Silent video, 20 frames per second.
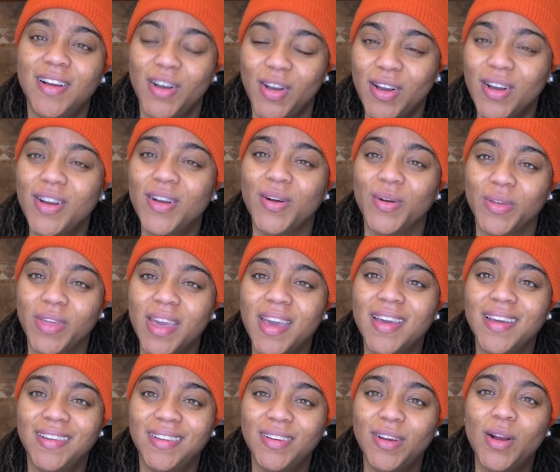oh,
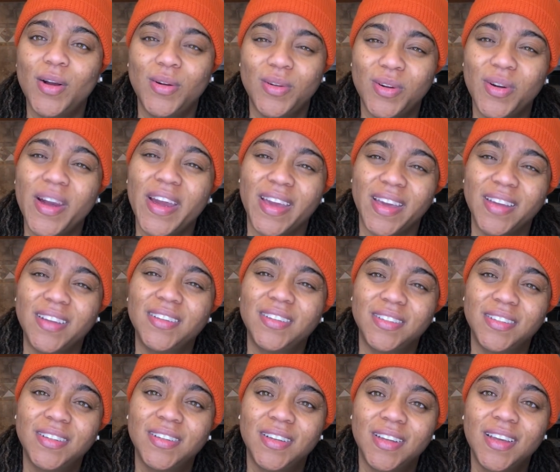yeah? Oh, great.
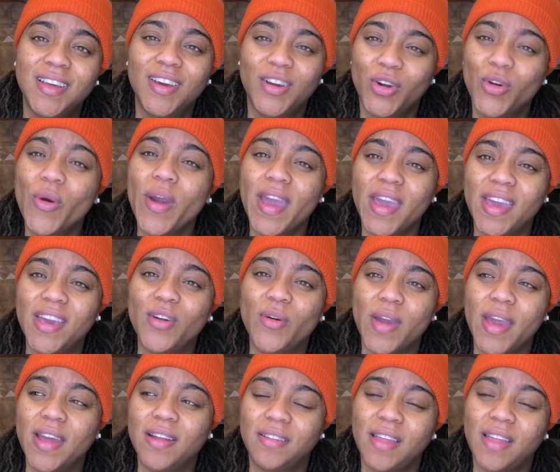Great.